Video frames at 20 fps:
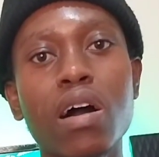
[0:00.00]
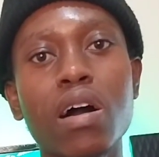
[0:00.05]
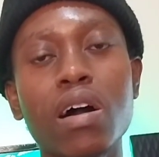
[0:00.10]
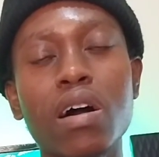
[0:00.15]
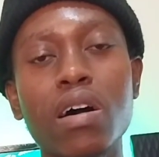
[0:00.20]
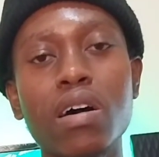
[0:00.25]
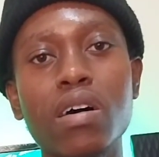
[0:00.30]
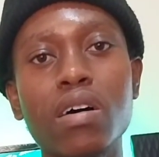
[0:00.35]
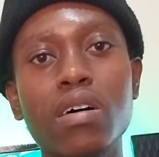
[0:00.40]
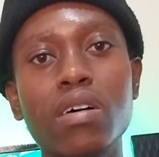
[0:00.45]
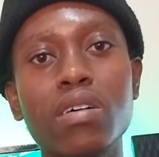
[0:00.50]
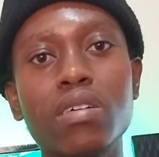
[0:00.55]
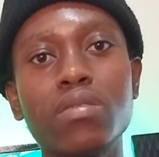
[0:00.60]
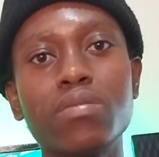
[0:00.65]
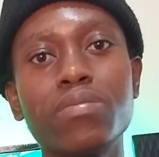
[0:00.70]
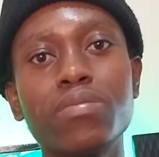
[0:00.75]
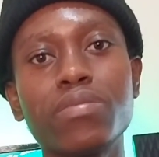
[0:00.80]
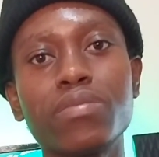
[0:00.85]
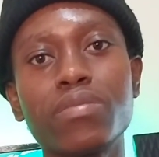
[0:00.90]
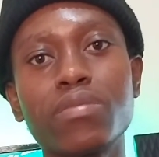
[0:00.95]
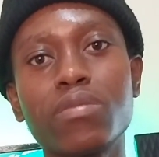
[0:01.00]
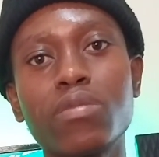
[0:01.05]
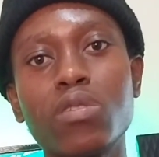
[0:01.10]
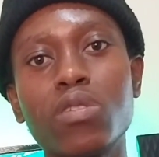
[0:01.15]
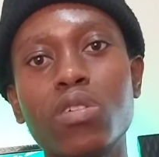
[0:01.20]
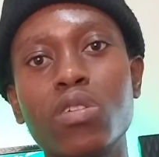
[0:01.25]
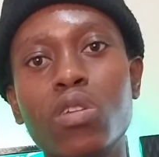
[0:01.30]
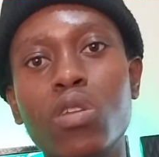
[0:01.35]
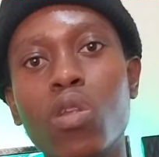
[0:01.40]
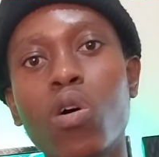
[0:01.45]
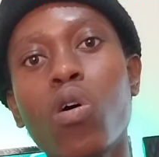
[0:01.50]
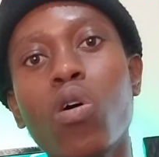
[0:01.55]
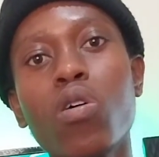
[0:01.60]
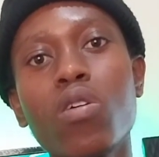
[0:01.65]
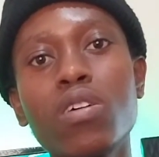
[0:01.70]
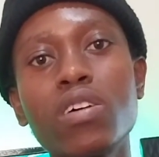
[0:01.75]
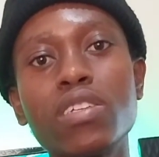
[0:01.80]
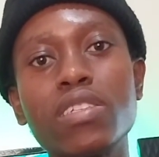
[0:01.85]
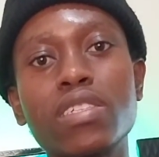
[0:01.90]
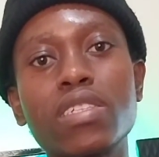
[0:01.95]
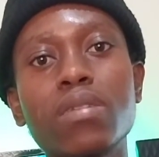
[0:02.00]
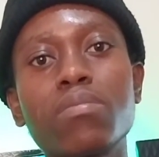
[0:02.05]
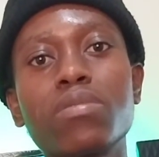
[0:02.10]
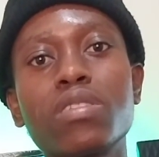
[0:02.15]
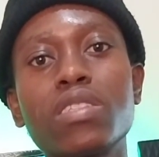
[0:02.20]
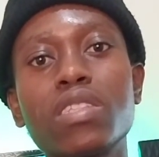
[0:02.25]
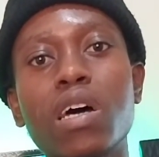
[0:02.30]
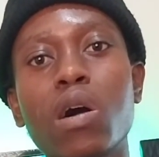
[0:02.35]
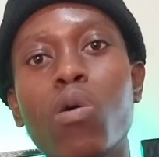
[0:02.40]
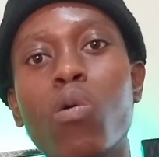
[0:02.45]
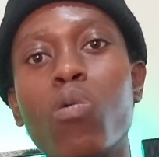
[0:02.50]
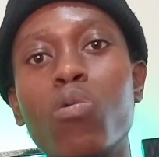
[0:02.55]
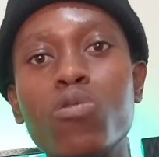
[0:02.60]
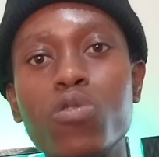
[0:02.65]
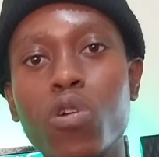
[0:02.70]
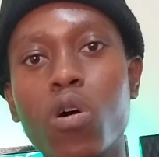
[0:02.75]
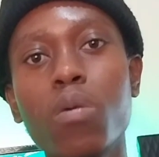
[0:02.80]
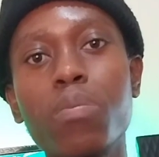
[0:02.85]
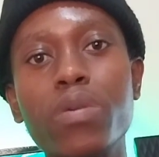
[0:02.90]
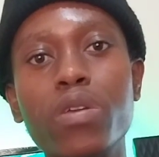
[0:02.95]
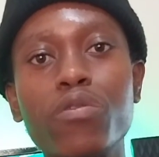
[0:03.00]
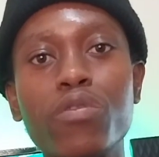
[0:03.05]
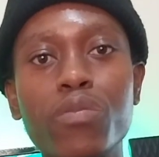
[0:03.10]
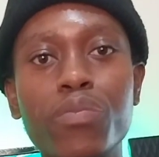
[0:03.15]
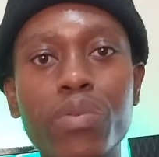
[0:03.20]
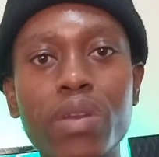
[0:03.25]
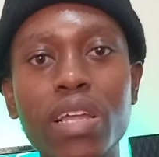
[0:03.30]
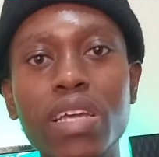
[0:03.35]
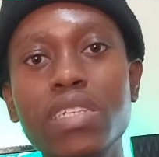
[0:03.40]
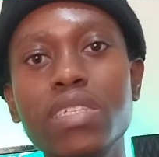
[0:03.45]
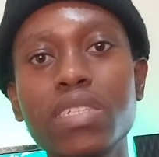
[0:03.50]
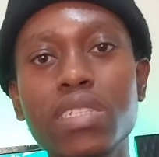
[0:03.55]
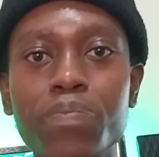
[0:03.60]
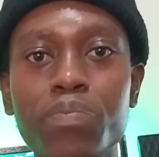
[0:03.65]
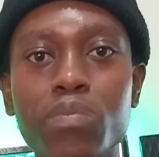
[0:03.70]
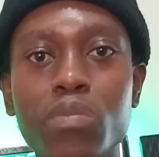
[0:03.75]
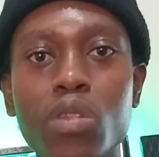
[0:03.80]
law is something that will not be replaced.